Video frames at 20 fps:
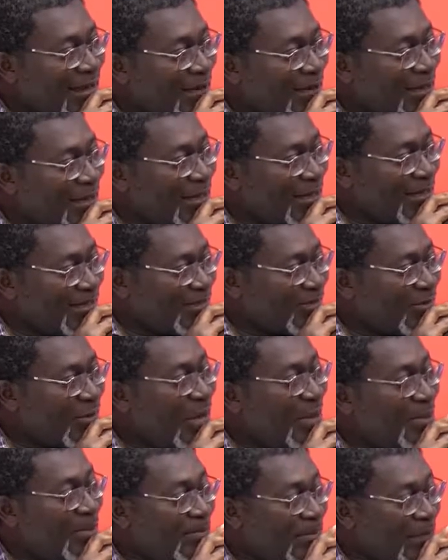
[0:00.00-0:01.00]
but it is
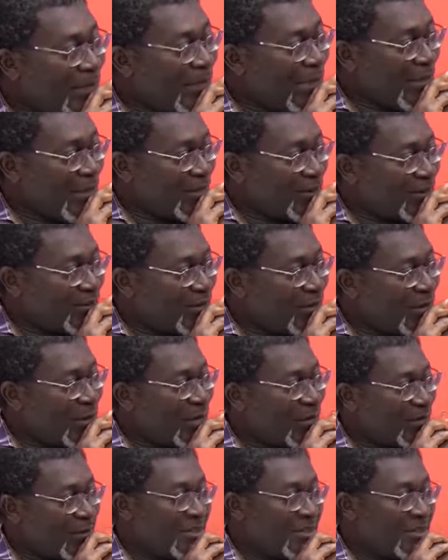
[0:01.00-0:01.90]
quite big elsewhere,